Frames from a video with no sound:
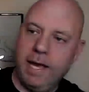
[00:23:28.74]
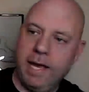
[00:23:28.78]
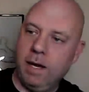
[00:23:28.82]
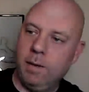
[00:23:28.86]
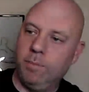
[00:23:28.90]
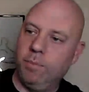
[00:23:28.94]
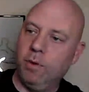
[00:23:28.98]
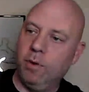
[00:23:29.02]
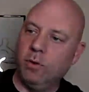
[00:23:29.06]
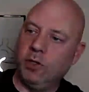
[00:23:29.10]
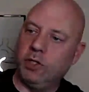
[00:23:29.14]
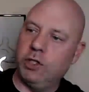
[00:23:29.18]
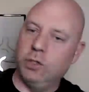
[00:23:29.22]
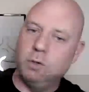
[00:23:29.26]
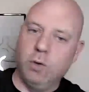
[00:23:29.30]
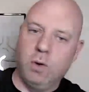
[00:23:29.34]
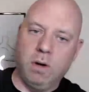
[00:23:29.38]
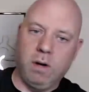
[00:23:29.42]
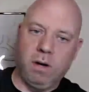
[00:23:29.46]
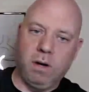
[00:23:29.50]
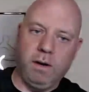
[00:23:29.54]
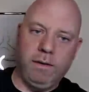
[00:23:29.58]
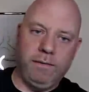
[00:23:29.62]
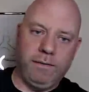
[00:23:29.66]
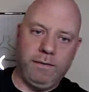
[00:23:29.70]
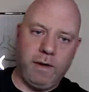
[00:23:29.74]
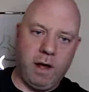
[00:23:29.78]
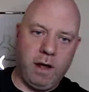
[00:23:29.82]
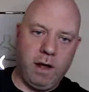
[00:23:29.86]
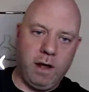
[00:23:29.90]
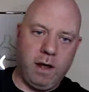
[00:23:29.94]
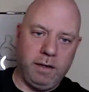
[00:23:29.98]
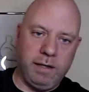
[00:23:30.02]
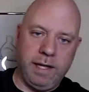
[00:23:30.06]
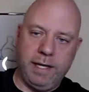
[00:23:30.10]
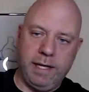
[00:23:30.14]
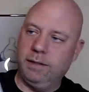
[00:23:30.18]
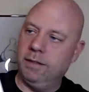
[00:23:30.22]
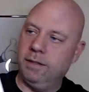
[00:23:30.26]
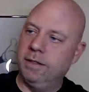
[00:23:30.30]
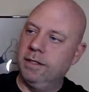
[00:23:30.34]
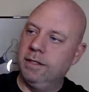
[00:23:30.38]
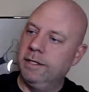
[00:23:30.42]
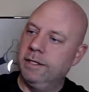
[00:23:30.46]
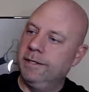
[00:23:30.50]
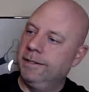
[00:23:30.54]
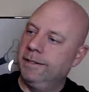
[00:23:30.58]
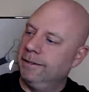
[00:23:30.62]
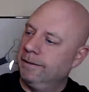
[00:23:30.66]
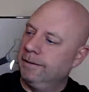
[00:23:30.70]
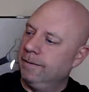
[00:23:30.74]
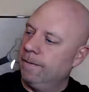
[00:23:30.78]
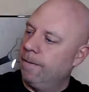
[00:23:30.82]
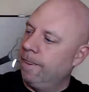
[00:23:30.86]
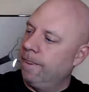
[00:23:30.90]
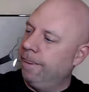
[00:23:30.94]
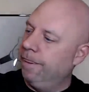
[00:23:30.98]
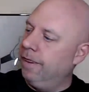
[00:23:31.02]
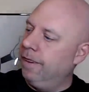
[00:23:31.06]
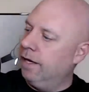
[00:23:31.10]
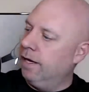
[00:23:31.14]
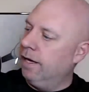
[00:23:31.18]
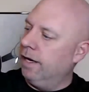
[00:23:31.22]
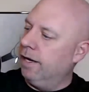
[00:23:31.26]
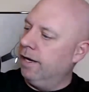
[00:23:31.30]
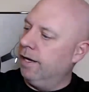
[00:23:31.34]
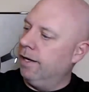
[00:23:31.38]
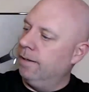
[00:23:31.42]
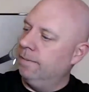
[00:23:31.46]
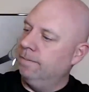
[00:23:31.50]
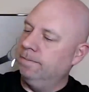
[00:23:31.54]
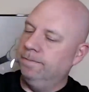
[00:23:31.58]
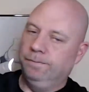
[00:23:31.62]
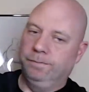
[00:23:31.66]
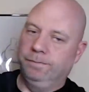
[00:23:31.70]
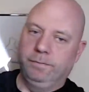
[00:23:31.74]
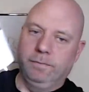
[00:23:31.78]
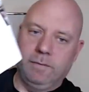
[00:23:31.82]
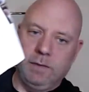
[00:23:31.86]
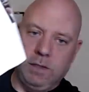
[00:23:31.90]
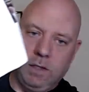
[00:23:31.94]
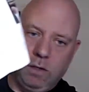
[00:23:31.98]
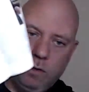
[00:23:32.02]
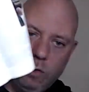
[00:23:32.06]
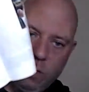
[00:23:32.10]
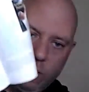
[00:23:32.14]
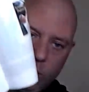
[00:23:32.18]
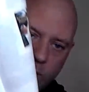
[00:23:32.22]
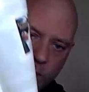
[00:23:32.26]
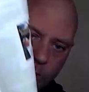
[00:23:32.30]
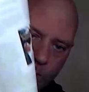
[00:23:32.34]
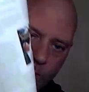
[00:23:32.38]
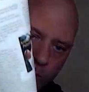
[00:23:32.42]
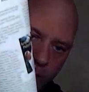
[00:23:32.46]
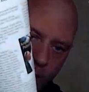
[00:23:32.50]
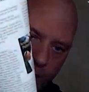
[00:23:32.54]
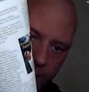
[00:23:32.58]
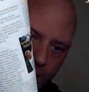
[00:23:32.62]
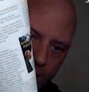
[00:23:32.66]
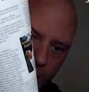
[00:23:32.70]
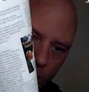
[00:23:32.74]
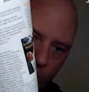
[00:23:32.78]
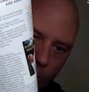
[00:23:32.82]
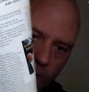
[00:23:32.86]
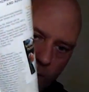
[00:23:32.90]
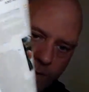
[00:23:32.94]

a brochure of all like the who was playing at what